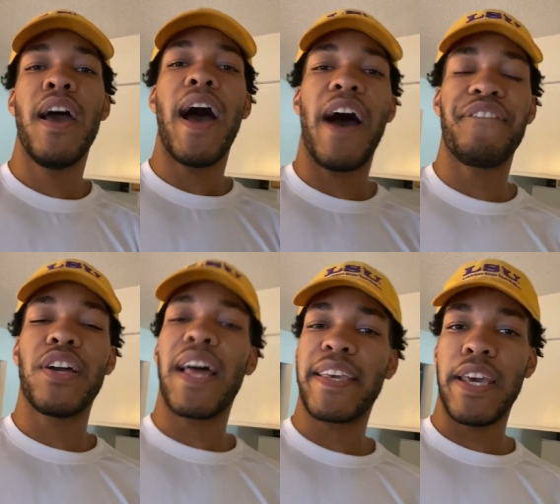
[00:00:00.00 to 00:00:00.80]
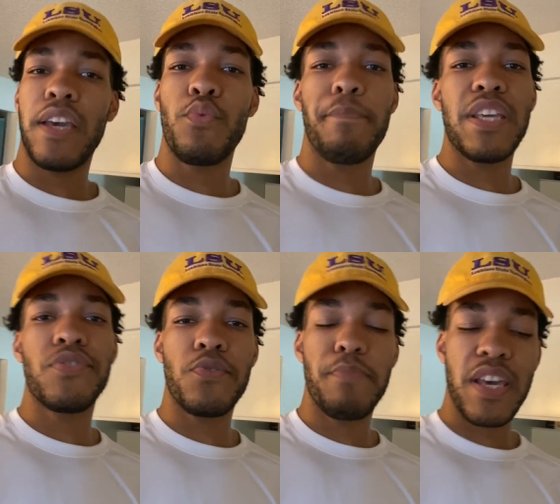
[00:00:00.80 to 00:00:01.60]
I felt like king would be
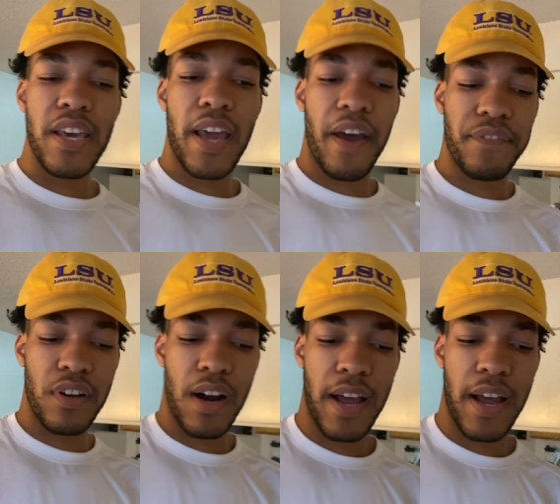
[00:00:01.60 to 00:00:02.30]
too big after